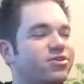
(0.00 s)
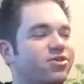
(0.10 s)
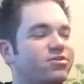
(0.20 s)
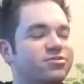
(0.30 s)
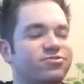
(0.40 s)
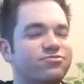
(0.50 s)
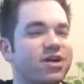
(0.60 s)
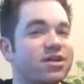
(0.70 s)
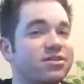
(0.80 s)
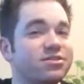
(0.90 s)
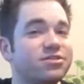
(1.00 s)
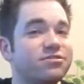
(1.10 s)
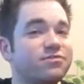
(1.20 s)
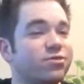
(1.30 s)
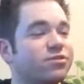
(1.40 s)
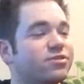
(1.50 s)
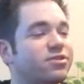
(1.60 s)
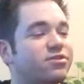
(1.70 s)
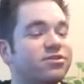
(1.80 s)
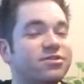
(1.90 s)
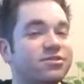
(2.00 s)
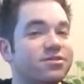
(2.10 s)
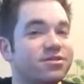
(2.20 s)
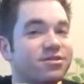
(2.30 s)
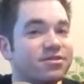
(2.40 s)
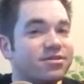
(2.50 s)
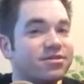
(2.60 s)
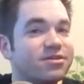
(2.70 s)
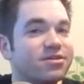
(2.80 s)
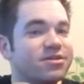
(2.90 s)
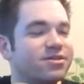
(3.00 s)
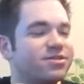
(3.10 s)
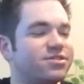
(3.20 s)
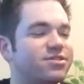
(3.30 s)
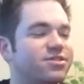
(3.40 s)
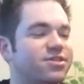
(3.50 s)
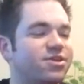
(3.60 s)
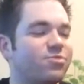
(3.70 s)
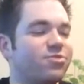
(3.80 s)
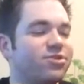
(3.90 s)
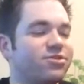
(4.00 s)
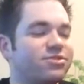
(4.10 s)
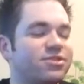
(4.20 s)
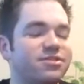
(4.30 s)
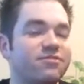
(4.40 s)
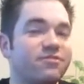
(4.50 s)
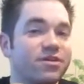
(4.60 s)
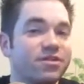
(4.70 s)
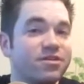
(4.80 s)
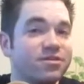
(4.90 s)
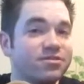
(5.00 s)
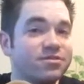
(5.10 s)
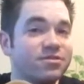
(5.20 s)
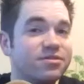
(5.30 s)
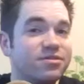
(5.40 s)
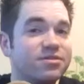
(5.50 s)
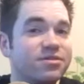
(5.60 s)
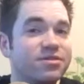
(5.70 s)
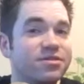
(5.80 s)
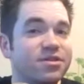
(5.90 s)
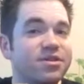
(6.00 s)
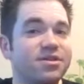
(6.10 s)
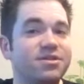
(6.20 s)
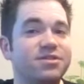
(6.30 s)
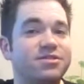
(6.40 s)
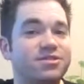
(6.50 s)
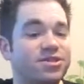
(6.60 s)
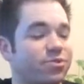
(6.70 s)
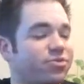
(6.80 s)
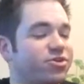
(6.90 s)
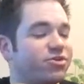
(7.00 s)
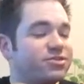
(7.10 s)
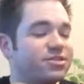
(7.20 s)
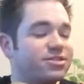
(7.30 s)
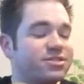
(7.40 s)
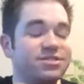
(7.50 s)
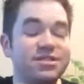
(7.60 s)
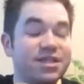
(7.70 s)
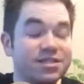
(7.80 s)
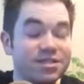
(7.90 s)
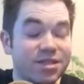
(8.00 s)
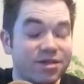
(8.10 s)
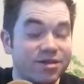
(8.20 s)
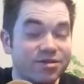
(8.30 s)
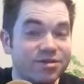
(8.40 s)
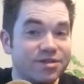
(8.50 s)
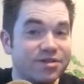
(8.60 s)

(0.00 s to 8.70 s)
go directly to the 4th note, skip a note to the 5th note, skip a note to the 6th note,